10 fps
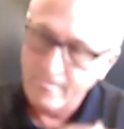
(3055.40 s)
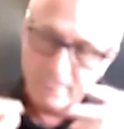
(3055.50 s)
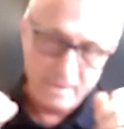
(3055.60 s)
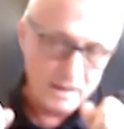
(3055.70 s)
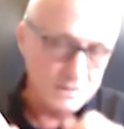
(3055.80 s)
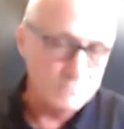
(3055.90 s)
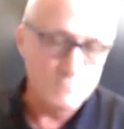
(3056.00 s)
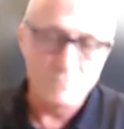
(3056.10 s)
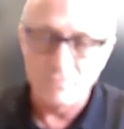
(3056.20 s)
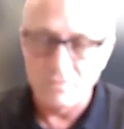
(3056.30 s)
then
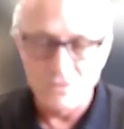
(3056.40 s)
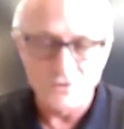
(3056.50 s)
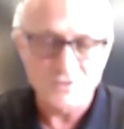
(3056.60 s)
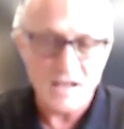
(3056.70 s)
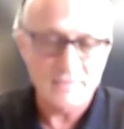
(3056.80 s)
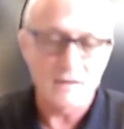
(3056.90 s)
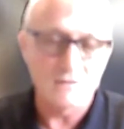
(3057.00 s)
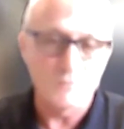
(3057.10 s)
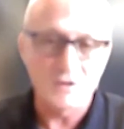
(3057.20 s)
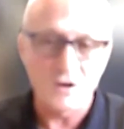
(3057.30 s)
there's not that,
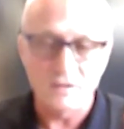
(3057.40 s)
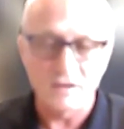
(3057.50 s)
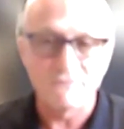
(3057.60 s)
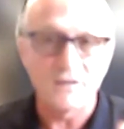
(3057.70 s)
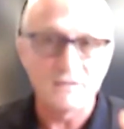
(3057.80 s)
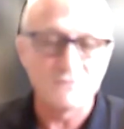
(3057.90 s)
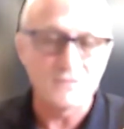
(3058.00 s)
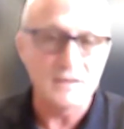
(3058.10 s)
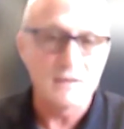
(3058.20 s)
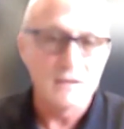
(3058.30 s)
we call it a fun
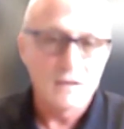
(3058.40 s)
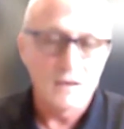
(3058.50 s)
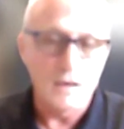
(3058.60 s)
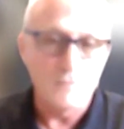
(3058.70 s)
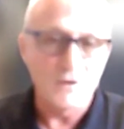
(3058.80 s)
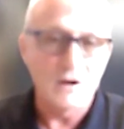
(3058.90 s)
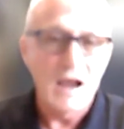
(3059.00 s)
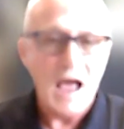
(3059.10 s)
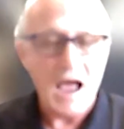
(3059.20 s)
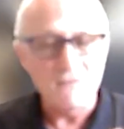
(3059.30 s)
fee there.
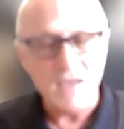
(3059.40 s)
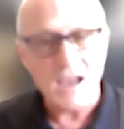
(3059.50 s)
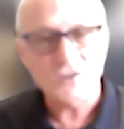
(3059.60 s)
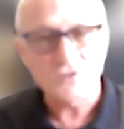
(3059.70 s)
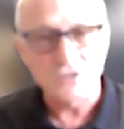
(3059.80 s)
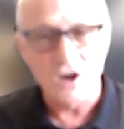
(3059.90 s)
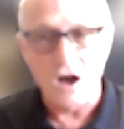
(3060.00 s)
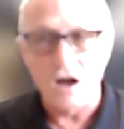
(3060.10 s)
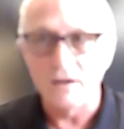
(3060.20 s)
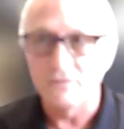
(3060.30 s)
I've actually
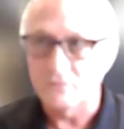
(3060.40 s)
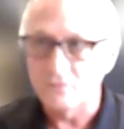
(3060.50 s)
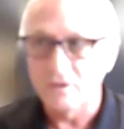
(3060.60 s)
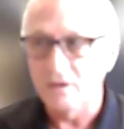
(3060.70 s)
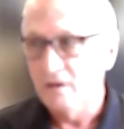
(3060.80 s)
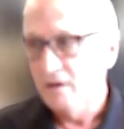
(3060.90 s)
gone through the